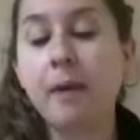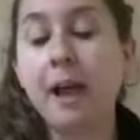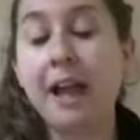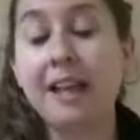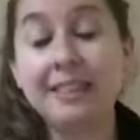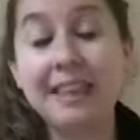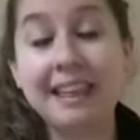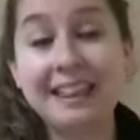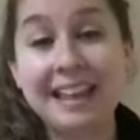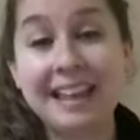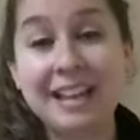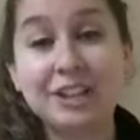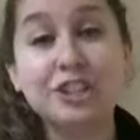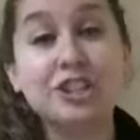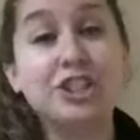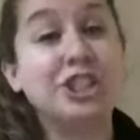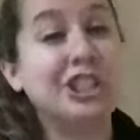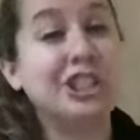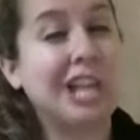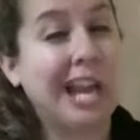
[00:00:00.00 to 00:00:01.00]
And they like
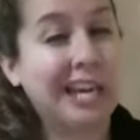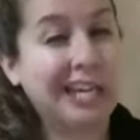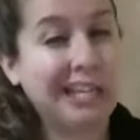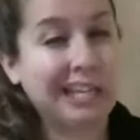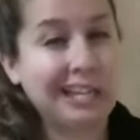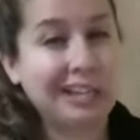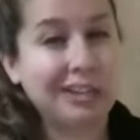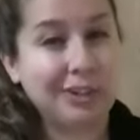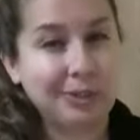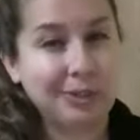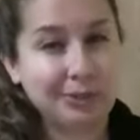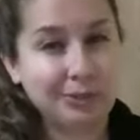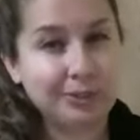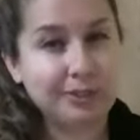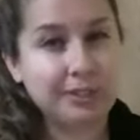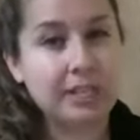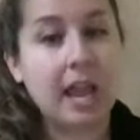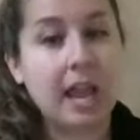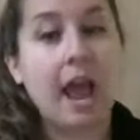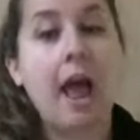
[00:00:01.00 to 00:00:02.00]
shiny
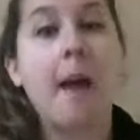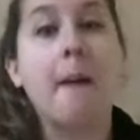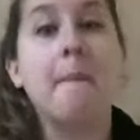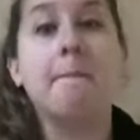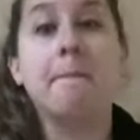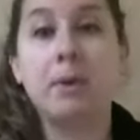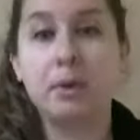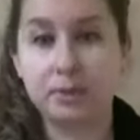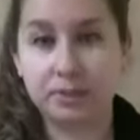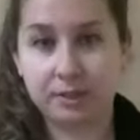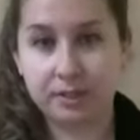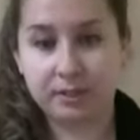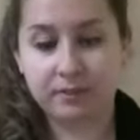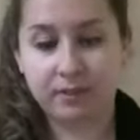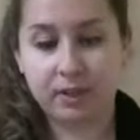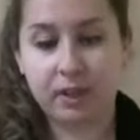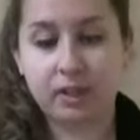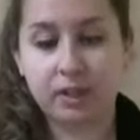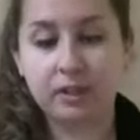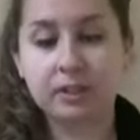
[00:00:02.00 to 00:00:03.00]
gold most of
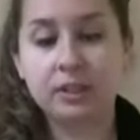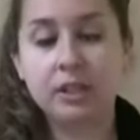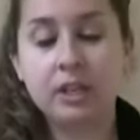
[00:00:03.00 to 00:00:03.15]
all.